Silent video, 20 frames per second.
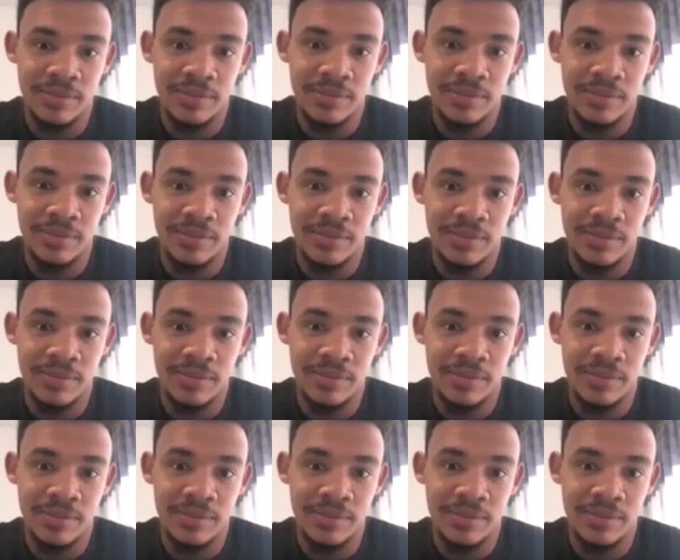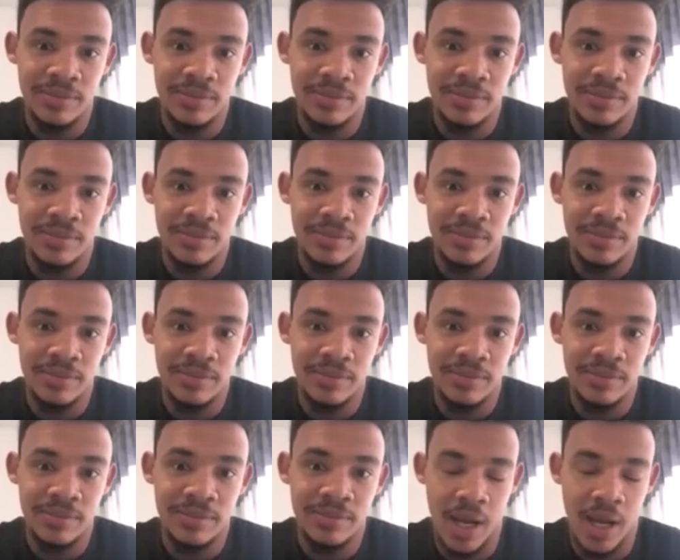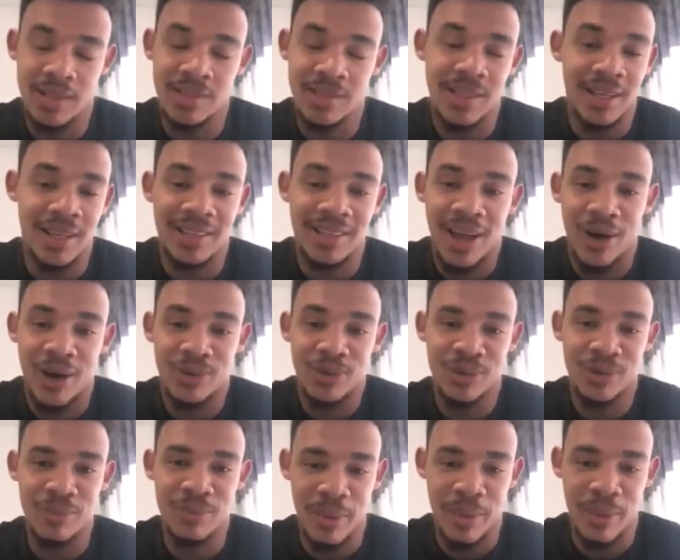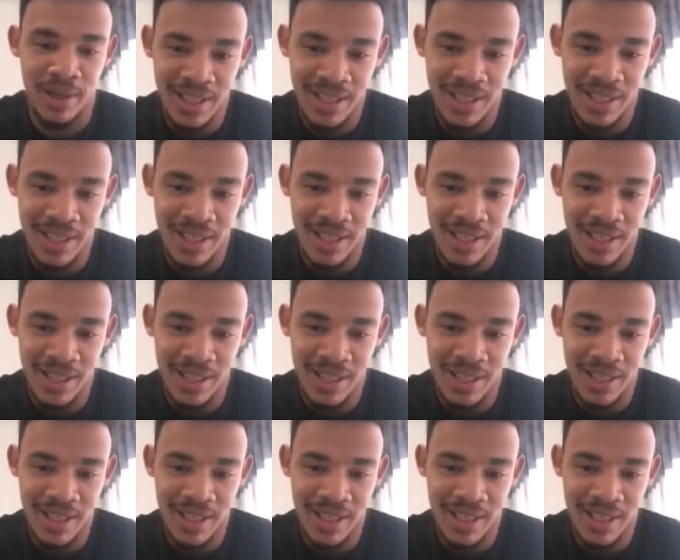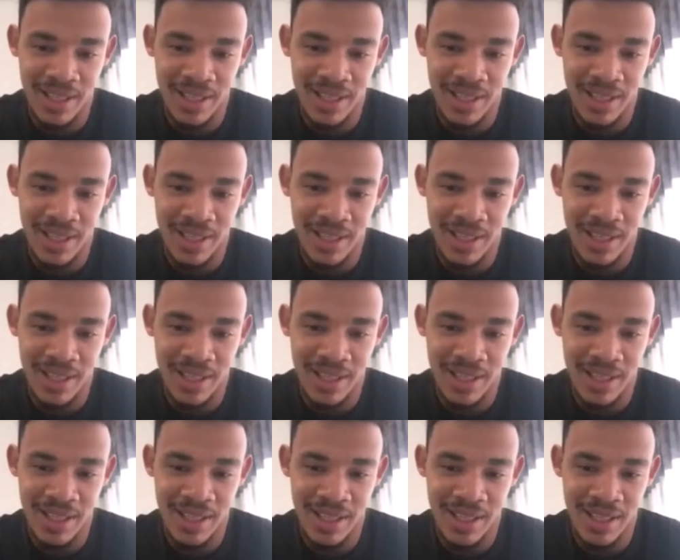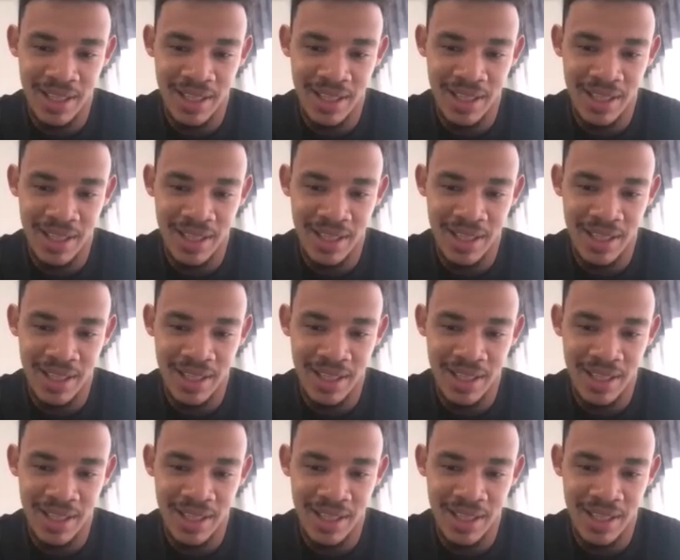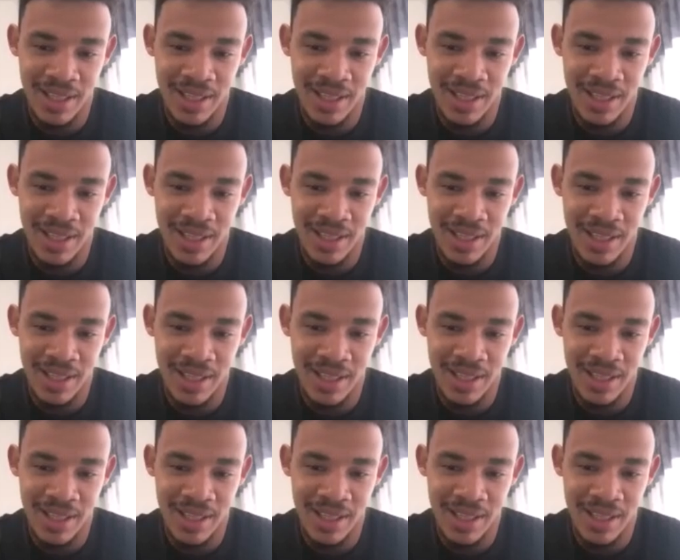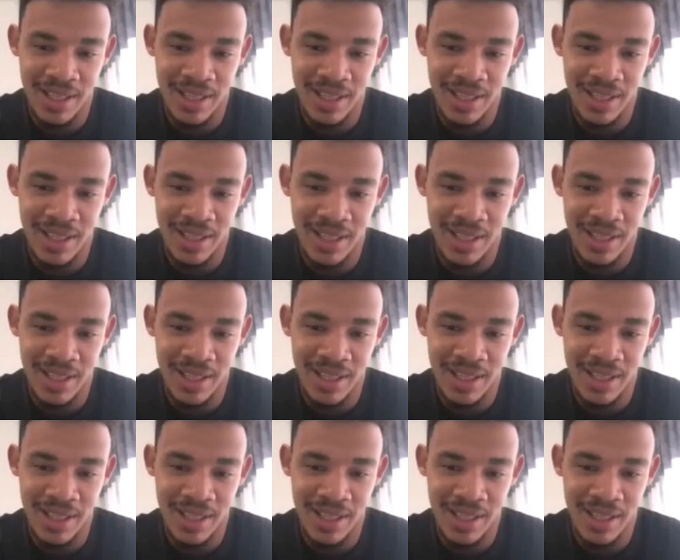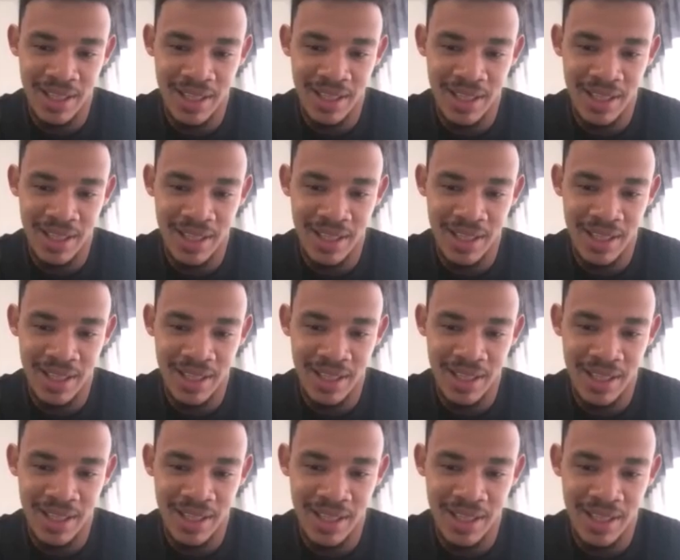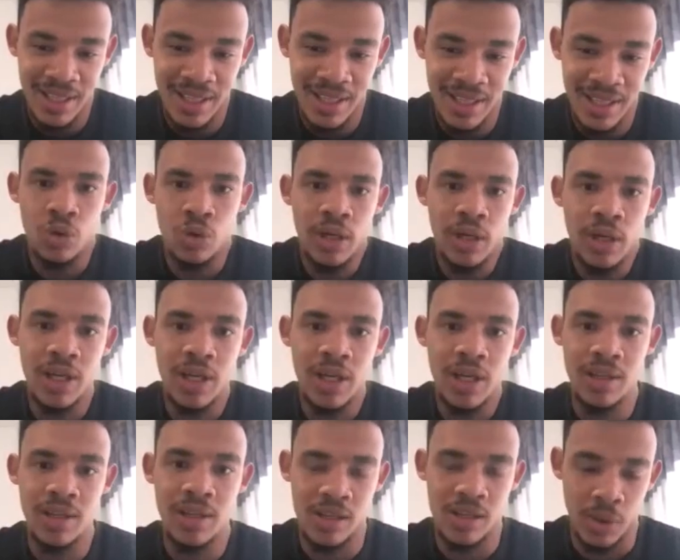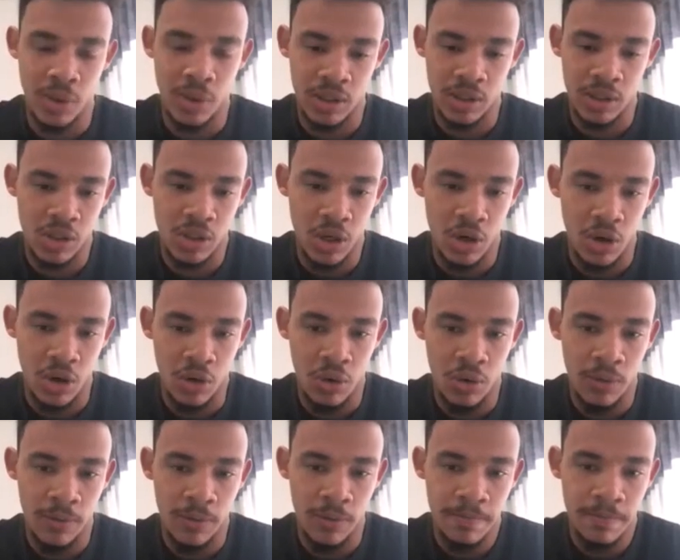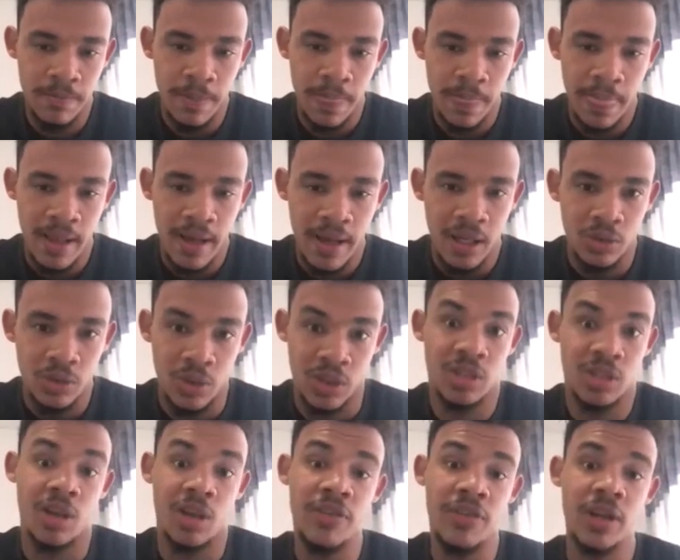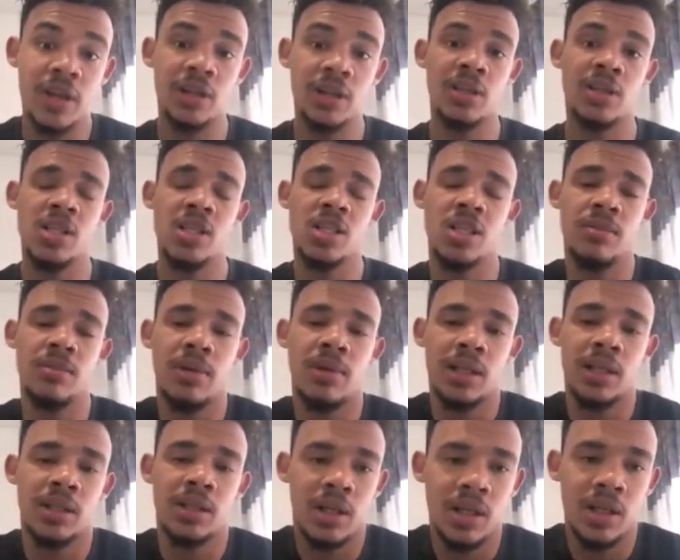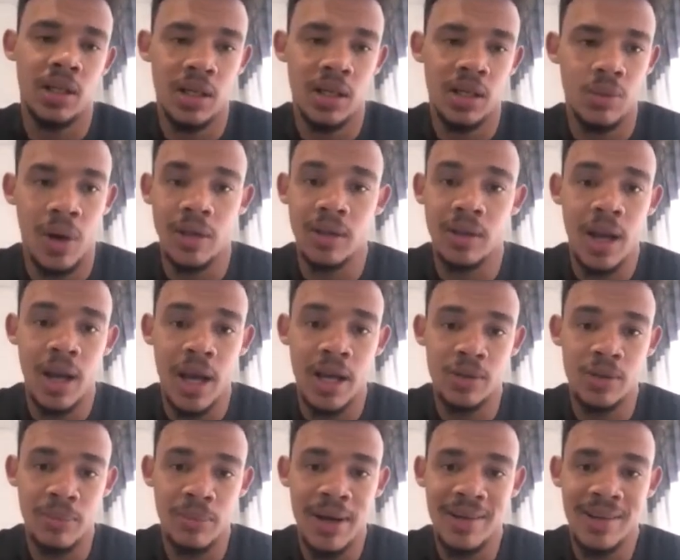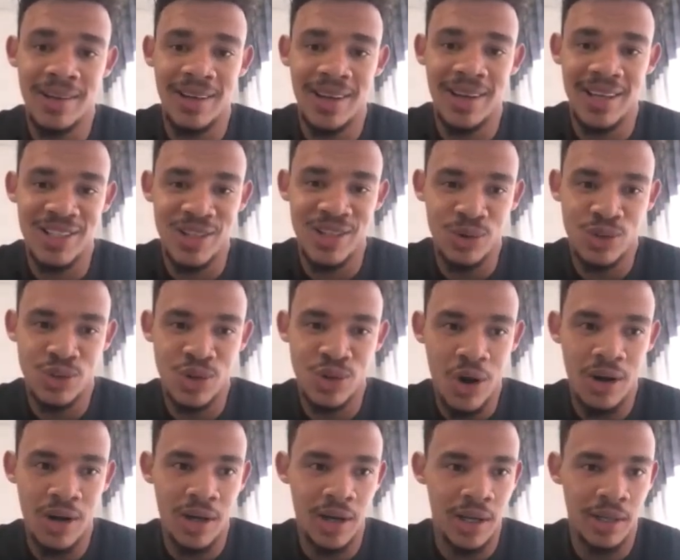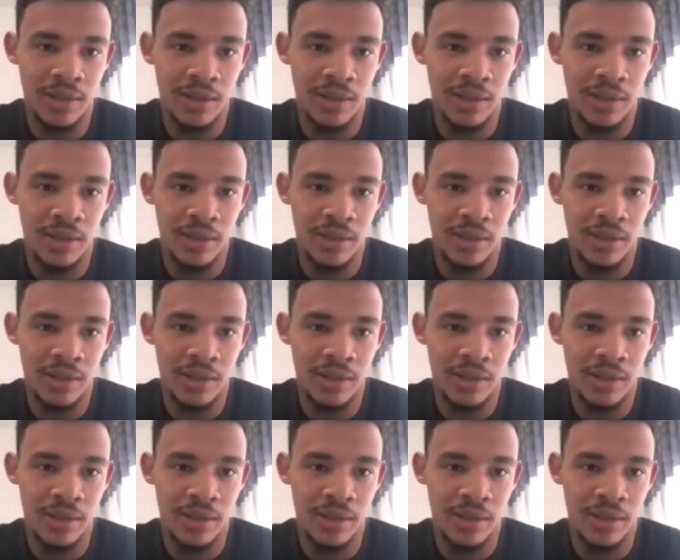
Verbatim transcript: a big challenge for me, and I set out. It was I've always, you know, soccer was always number one, but I was a good cricketer as well. So it was a difficult decision, but uh, one that I had to make, and I chose soccer. And